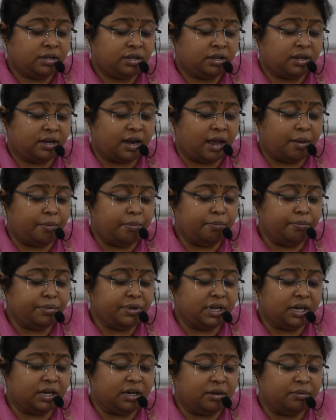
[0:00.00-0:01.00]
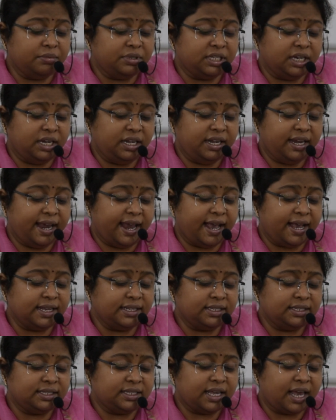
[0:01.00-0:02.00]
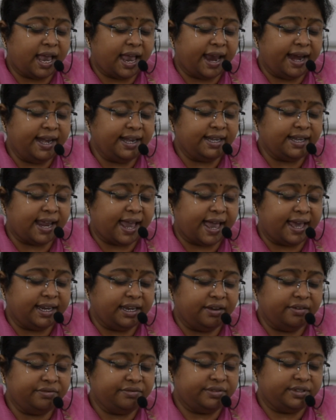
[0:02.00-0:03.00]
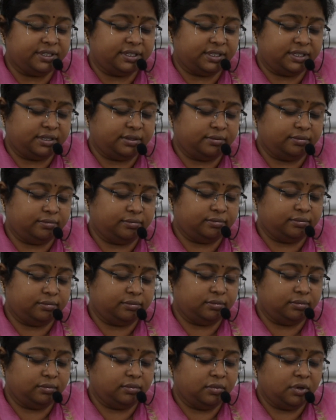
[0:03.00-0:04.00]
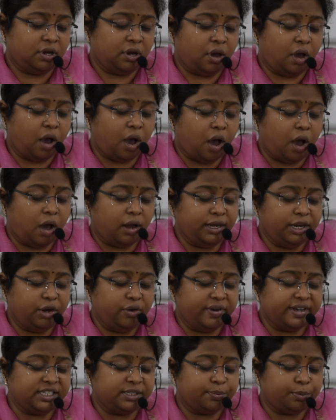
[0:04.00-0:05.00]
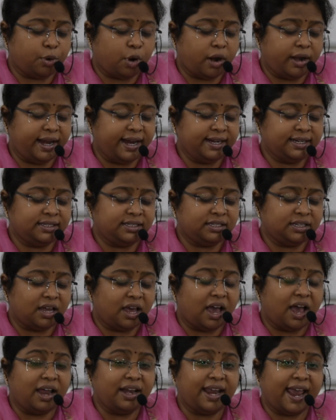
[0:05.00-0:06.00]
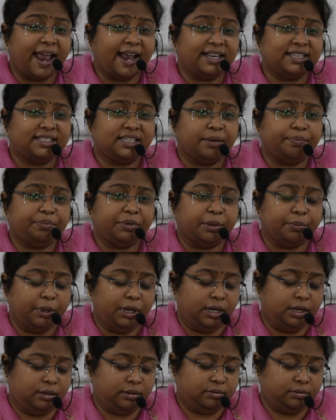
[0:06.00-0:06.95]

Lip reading: Trump terms India's high tariffs on US products unacceptable.